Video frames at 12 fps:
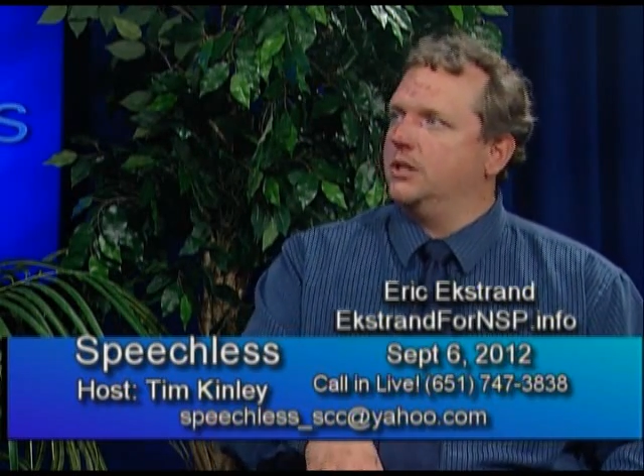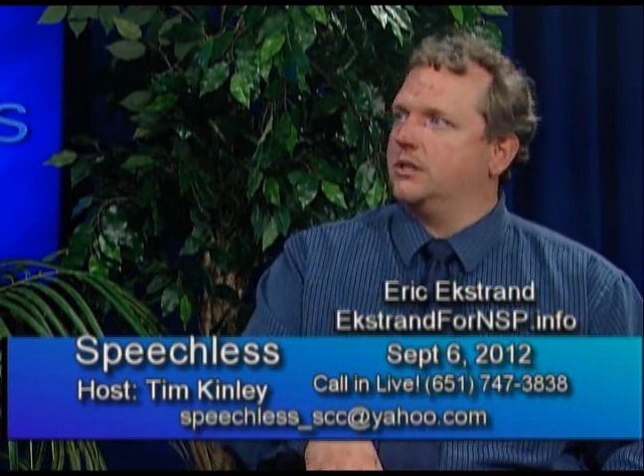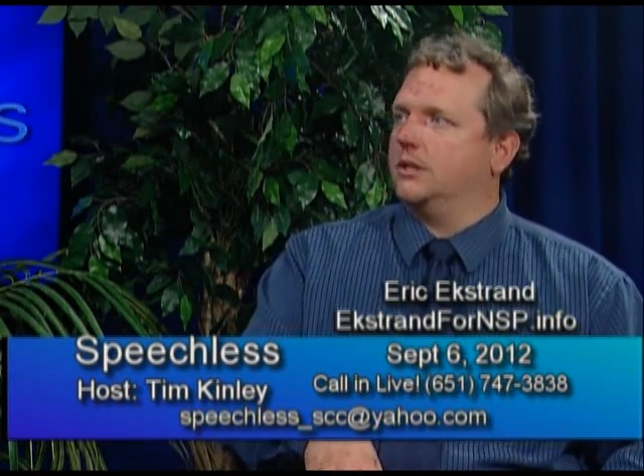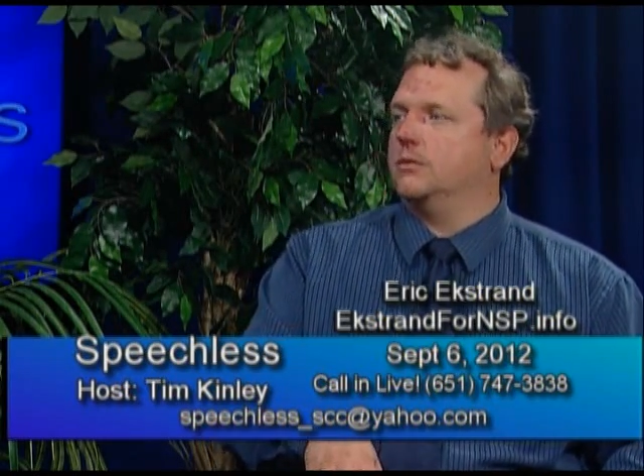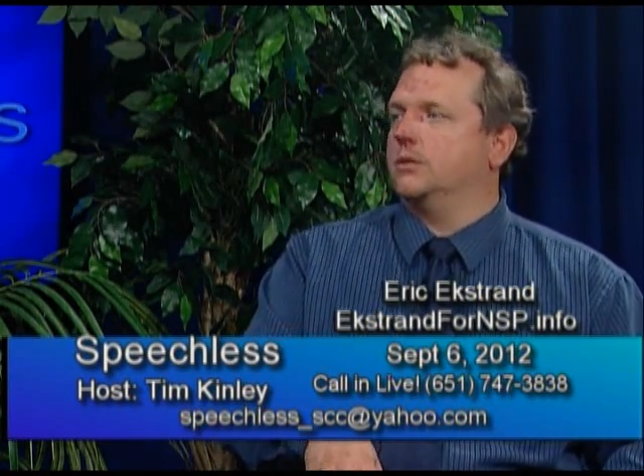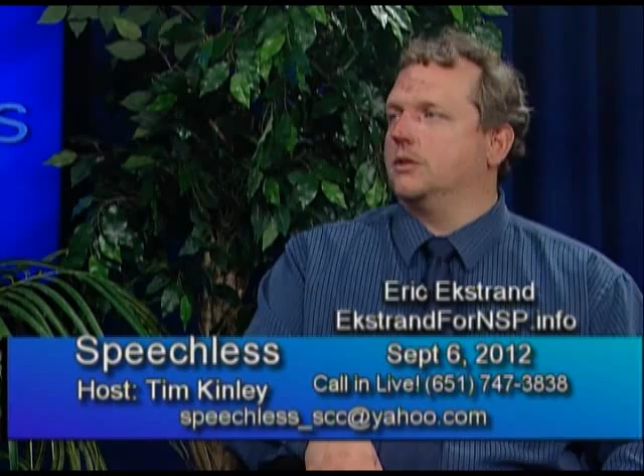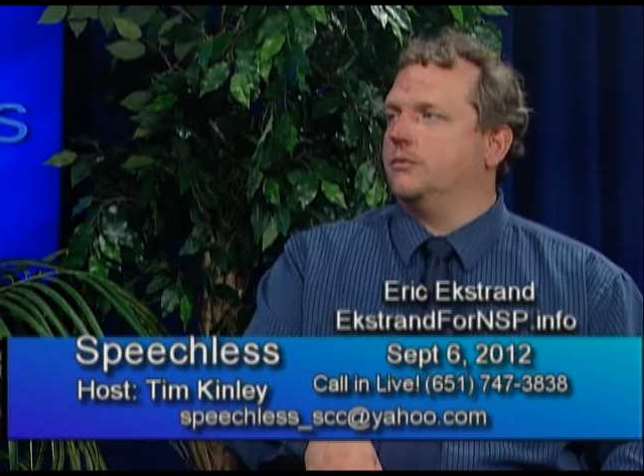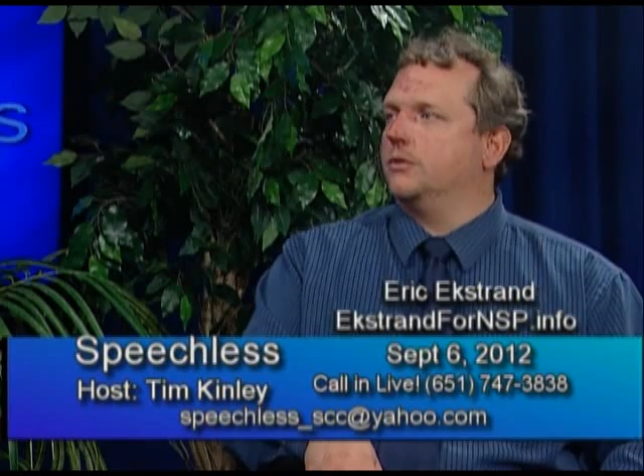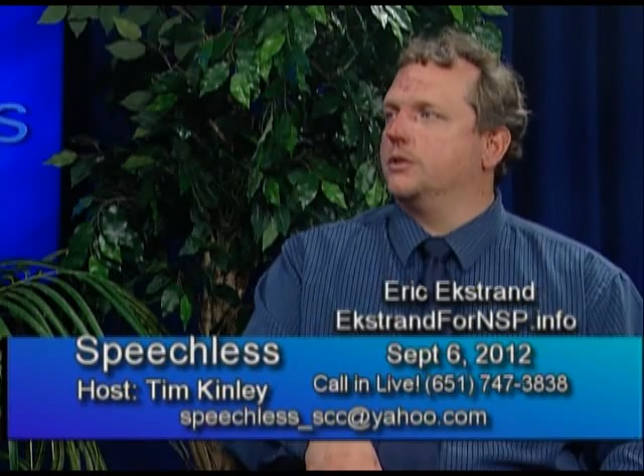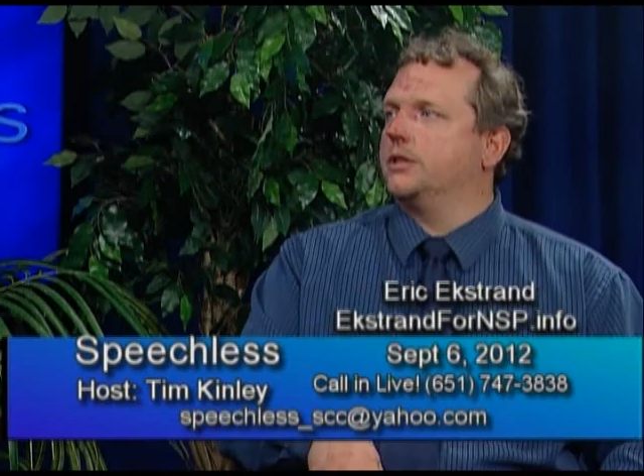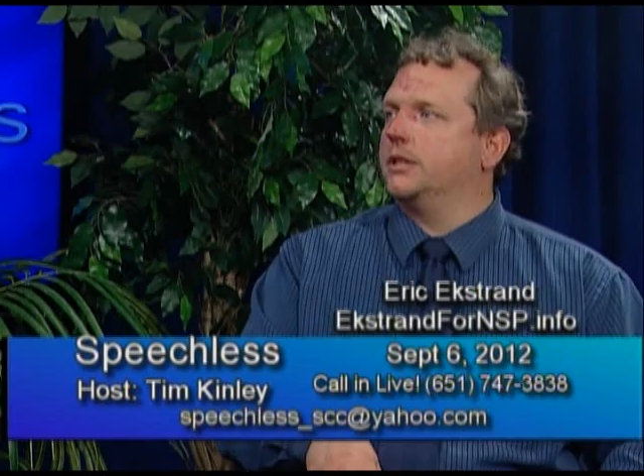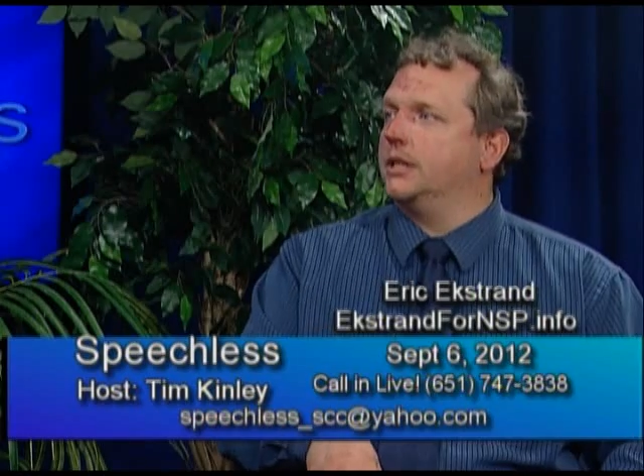center was
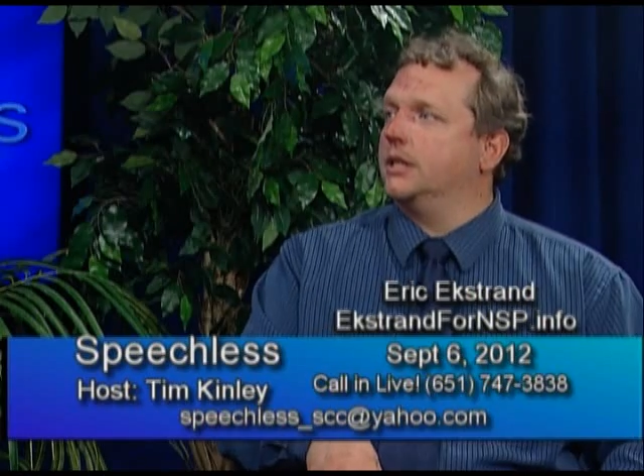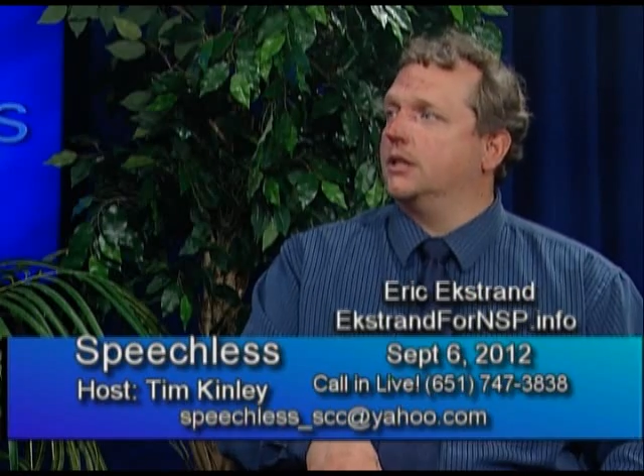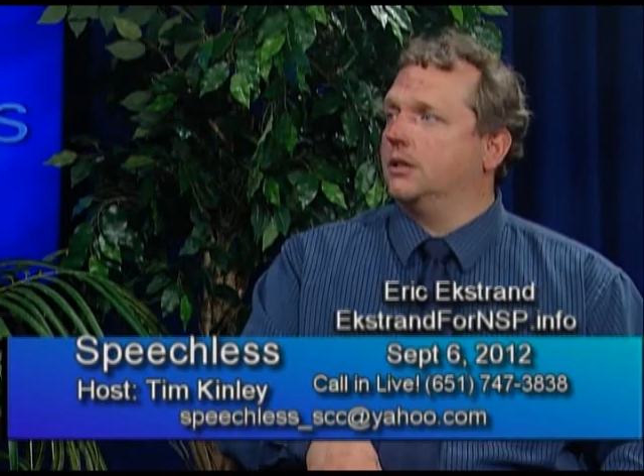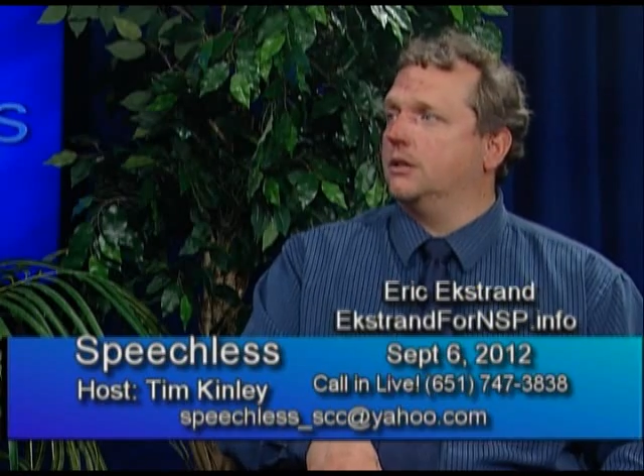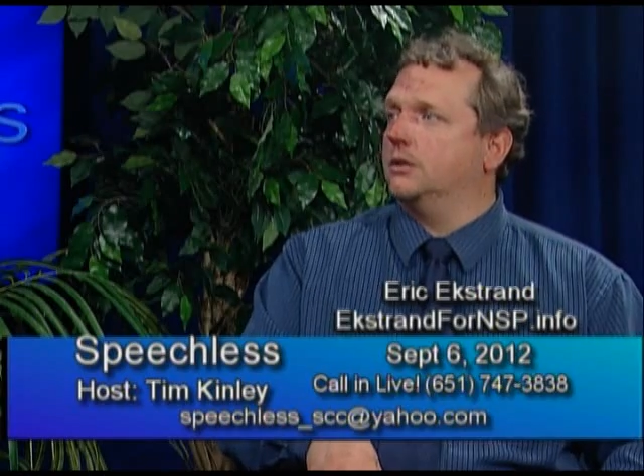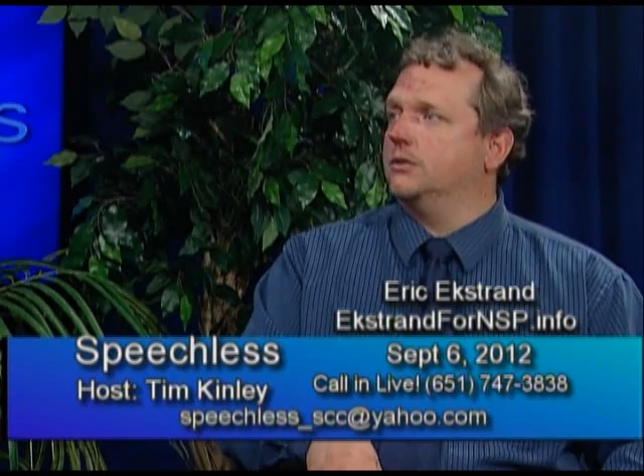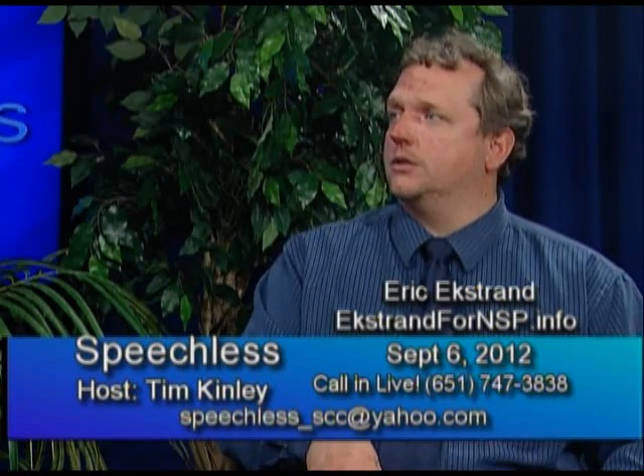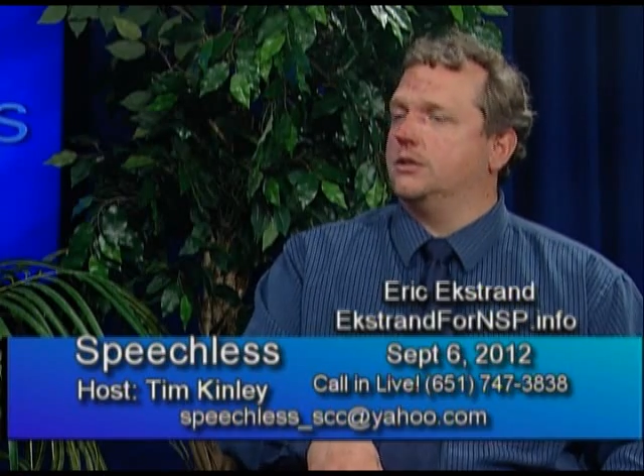unfortunately going to close.